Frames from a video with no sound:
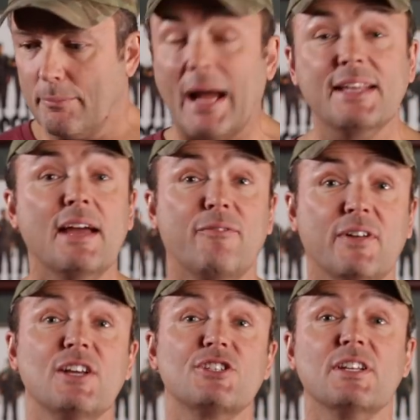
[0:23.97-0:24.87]
by
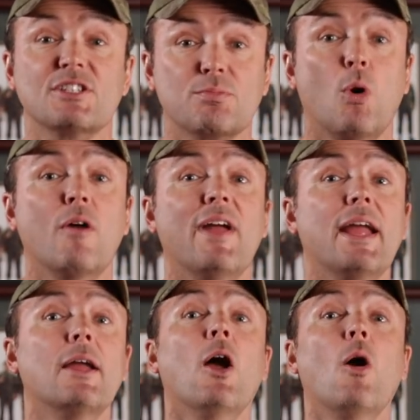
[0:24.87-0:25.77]
definition, it's more of
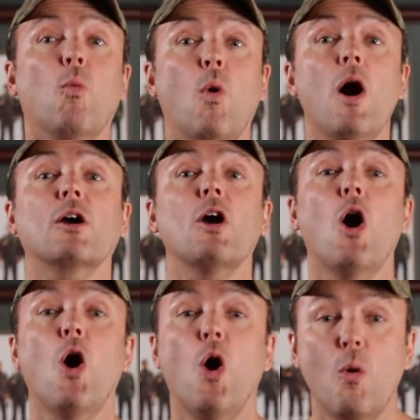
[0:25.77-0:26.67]
a walk
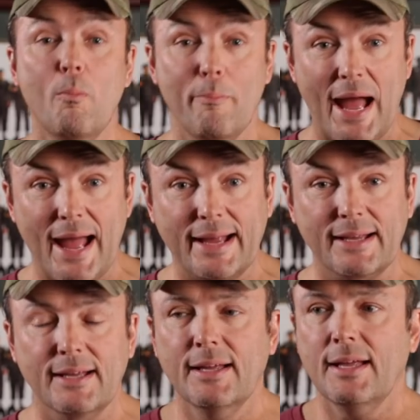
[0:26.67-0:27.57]
home bag.